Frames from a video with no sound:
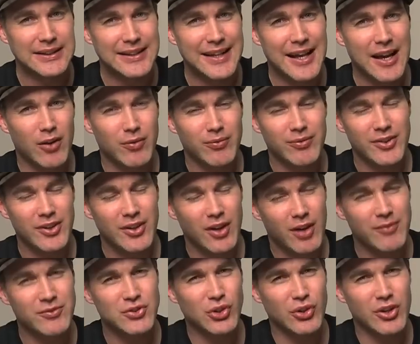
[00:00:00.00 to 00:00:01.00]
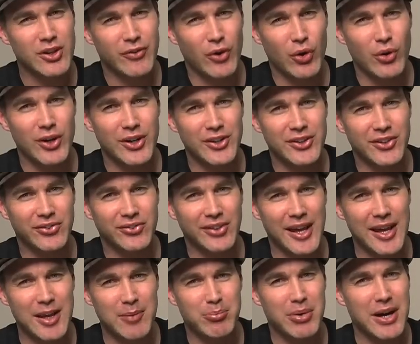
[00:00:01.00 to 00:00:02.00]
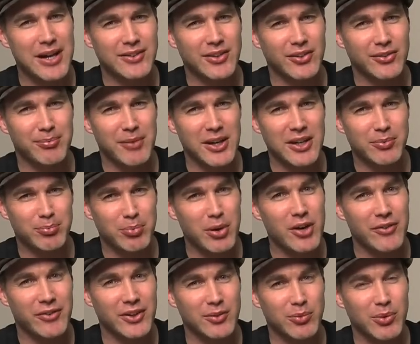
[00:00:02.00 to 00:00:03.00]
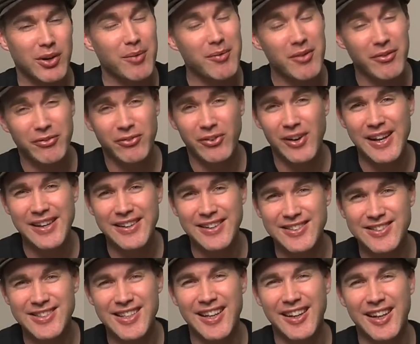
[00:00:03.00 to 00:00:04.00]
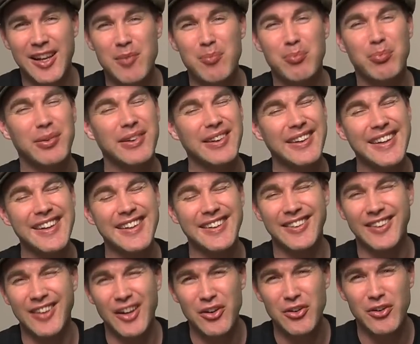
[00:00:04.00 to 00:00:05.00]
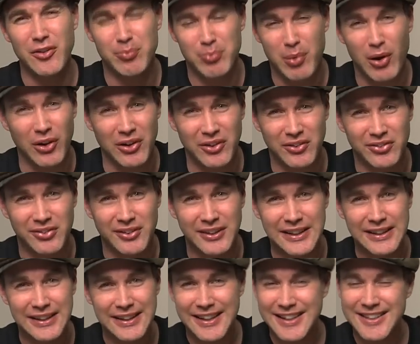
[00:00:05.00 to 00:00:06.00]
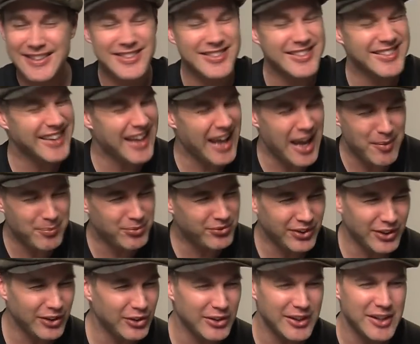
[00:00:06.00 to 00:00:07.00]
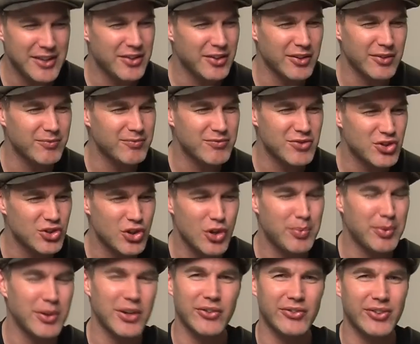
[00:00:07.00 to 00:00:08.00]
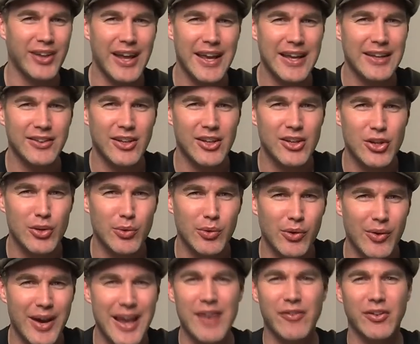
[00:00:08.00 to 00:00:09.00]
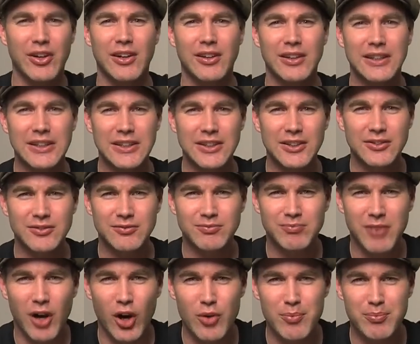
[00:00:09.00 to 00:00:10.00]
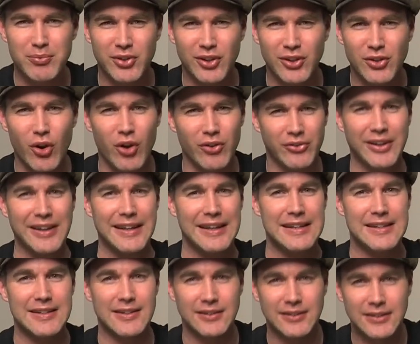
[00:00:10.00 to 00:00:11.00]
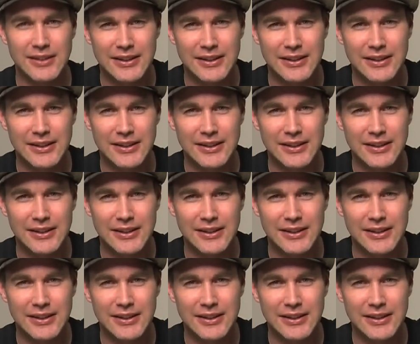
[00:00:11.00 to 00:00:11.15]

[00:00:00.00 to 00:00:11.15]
Now, I'm sure you've all heard the saying, practice makes perfect. Well, I'm afraid it's a complete load of bollocks. It's absolutely the stupidest saying that you will ever hope to not heed.